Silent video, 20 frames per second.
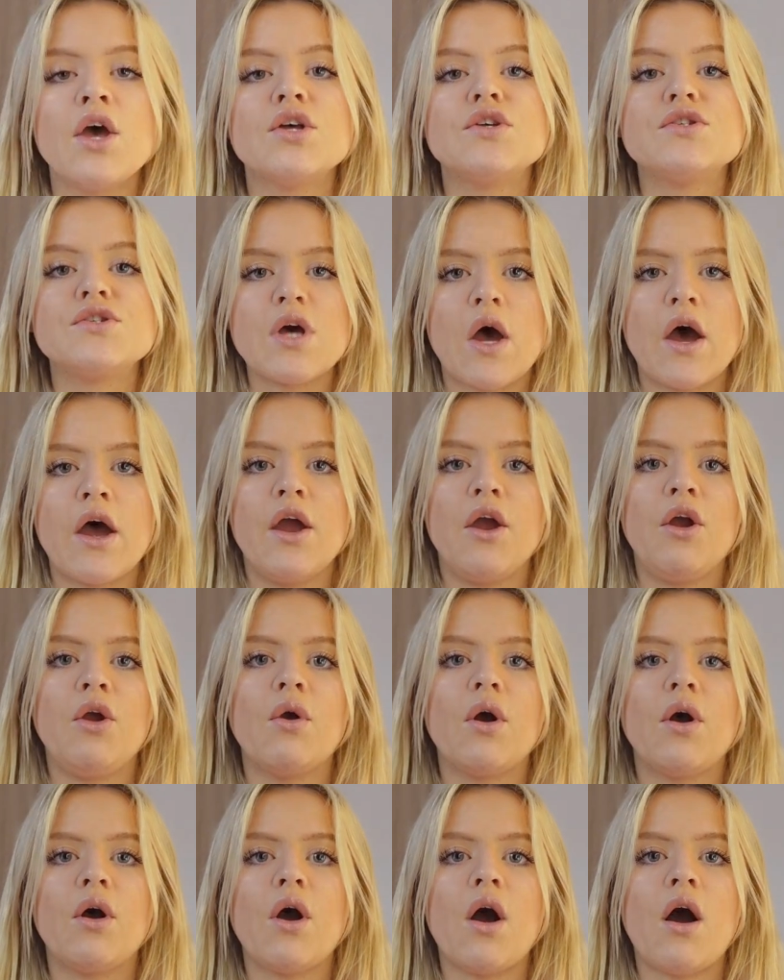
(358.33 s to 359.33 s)

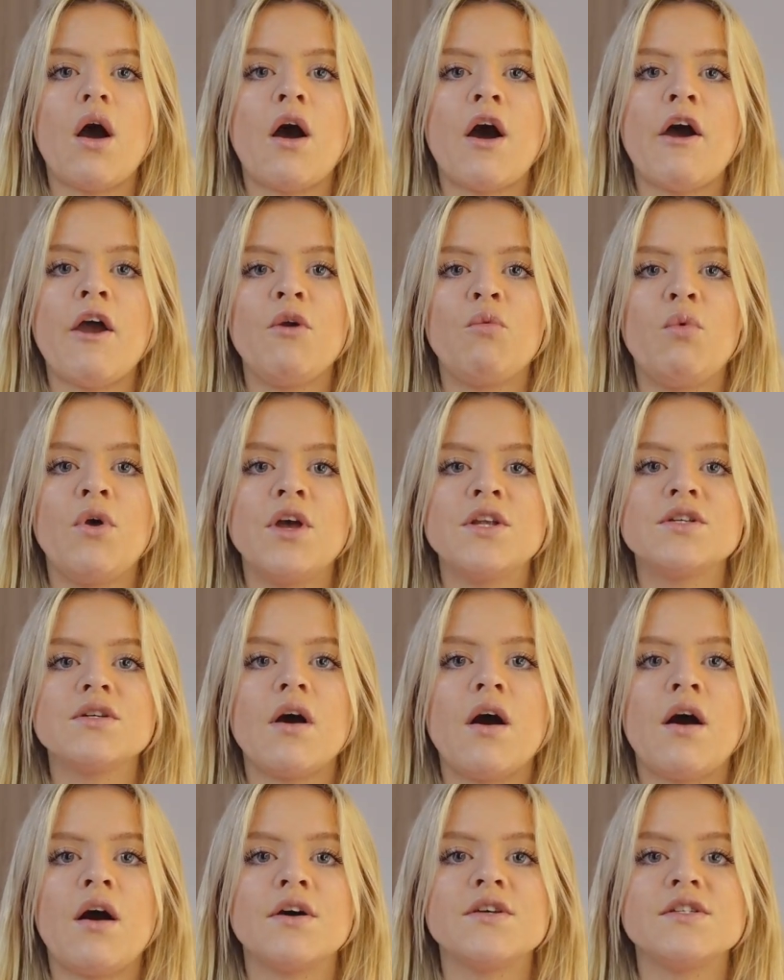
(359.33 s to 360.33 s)
So I would
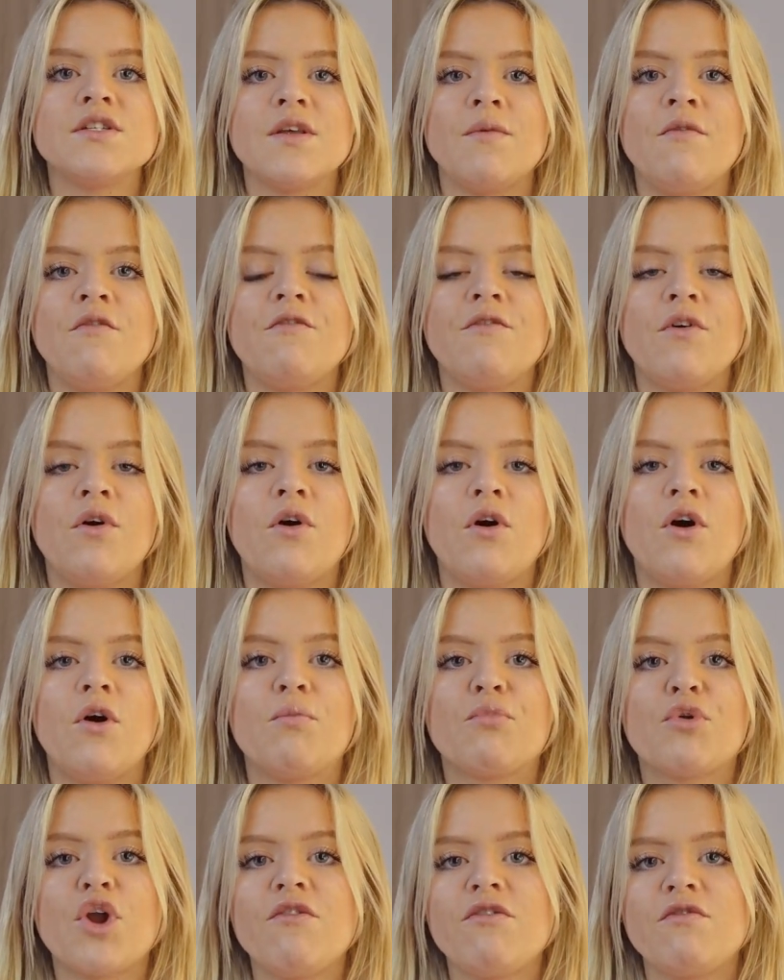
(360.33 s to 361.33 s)
ask them for
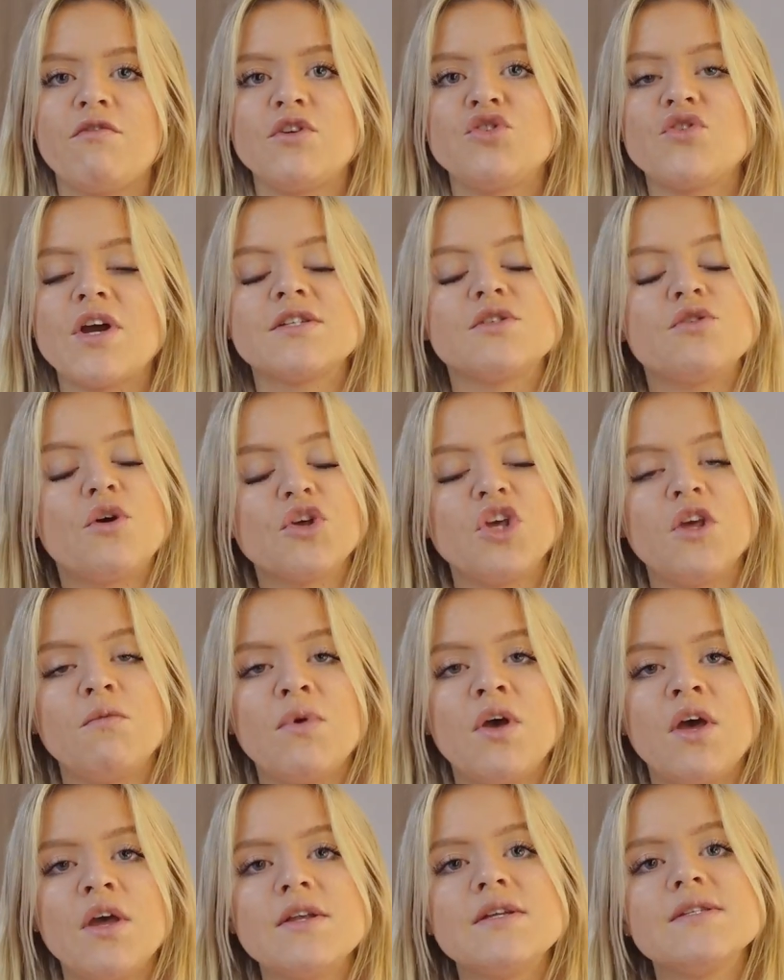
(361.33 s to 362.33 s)
proof of address
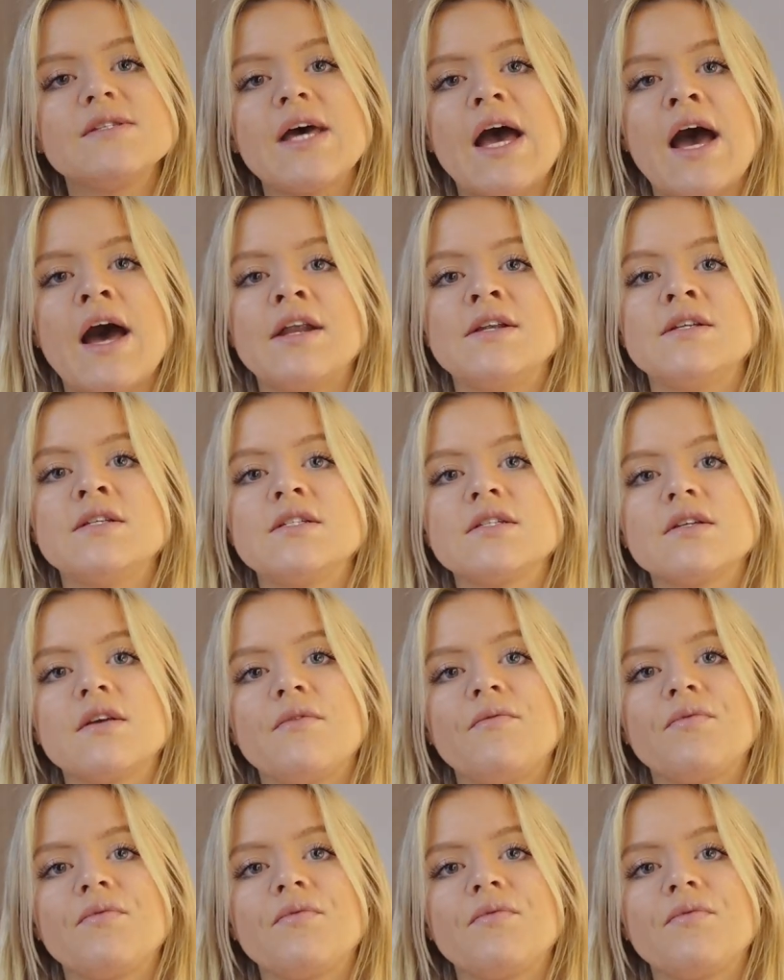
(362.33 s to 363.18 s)
documents and